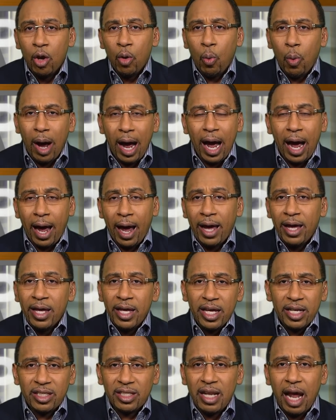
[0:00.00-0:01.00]
Why?
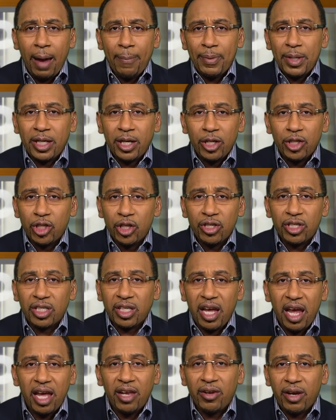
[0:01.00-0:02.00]
It's not because you're
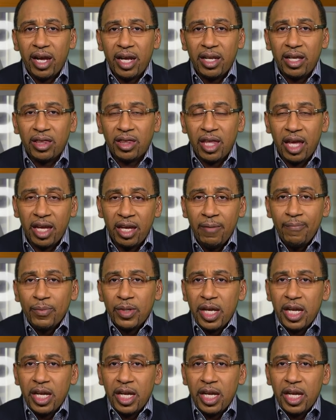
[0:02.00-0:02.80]
scared of anything.